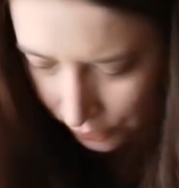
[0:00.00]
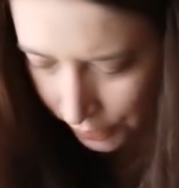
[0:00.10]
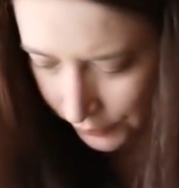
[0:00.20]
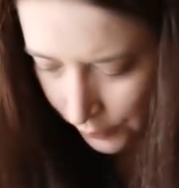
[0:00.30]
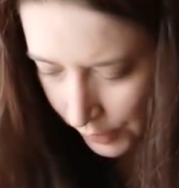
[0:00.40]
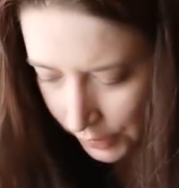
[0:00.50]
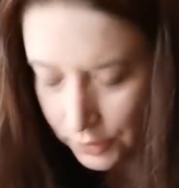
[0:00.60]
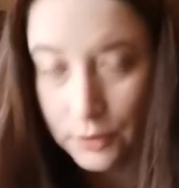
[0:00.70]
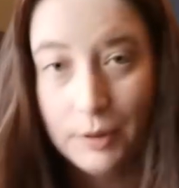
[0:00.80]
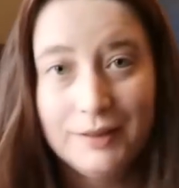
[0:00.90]
She's
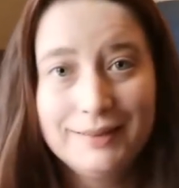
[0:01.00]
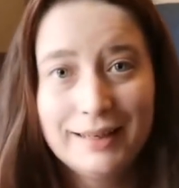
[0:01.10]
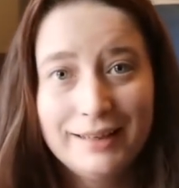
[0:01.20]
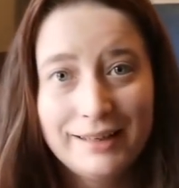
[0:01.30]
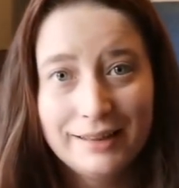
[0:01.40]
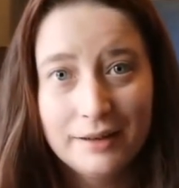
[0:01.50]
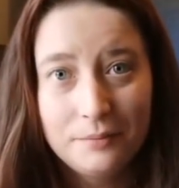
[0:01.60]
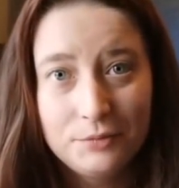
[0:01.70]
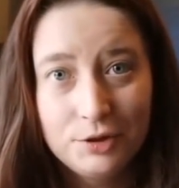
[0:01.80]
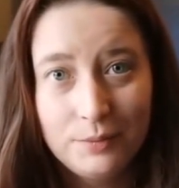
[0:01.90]
going to be sending
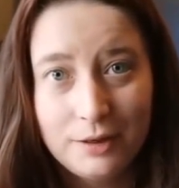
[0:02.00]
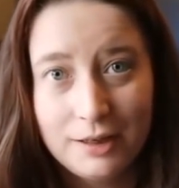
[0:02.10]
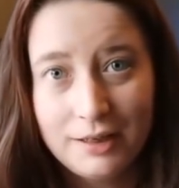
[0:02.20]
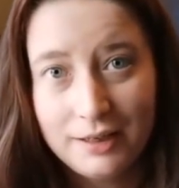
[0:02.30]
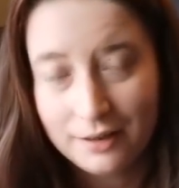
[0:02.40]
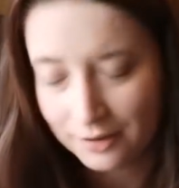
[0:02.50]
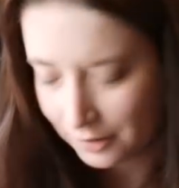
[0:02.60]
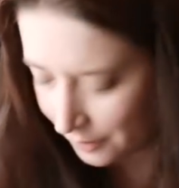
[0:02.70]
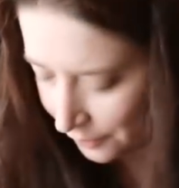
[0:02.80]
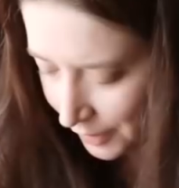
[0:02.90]
them to me
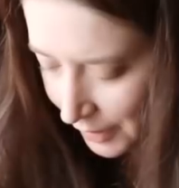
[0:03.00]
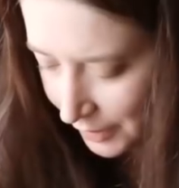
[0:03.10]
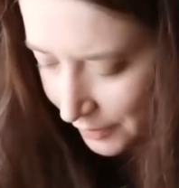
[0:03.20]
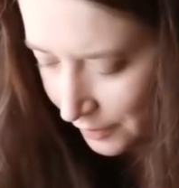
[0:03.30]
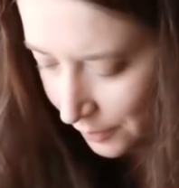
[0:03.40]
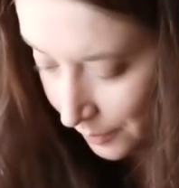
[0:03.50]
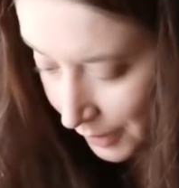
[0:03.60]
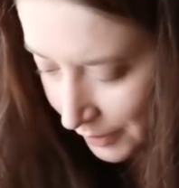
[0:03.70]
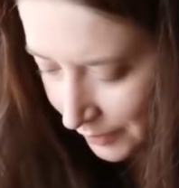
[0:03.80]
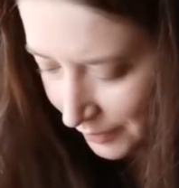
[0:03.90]
here for the next 2
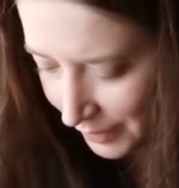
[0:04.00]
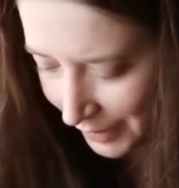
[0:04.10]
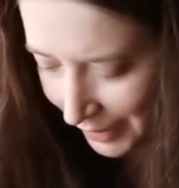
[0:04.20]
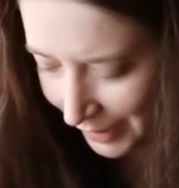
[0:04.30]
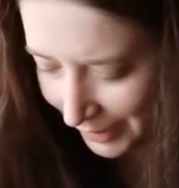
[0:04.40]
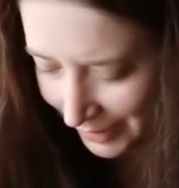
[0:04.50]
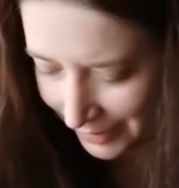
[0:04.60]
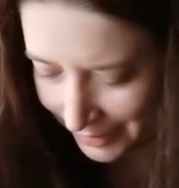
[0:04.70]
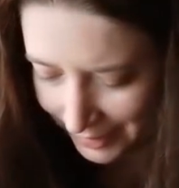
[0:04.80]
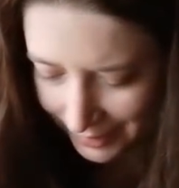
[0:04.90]
months, I think,
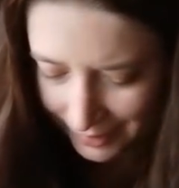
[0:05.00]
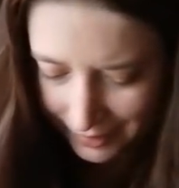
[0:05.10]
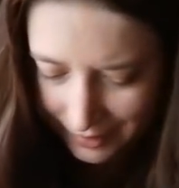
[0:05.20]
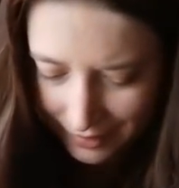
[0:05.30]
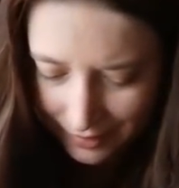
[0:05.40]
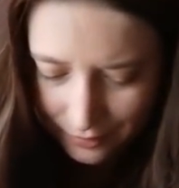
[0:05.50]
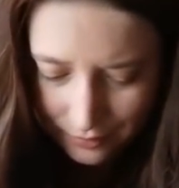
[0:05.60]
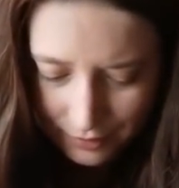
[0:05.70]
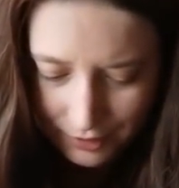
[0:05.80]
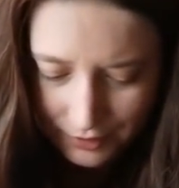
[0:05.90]

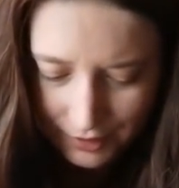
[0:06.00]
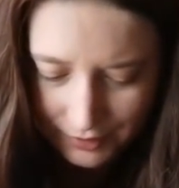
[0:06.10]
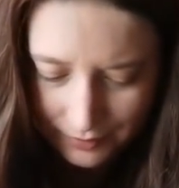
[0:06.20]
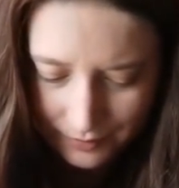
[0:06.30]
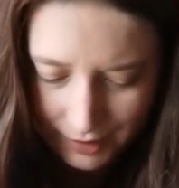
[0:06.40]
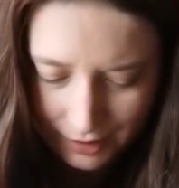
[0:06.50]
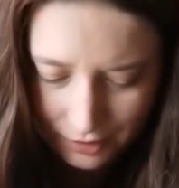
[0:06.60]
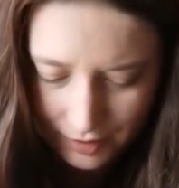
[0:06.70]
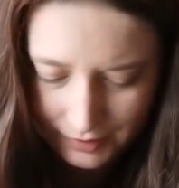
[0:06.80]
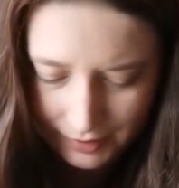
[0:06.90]
which is awesome.
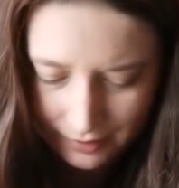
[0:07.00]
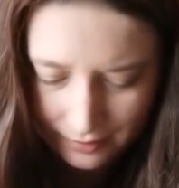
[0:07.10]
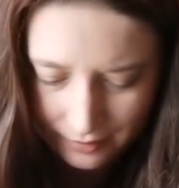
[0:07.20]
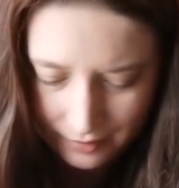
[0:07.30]
Thank you, Jessie.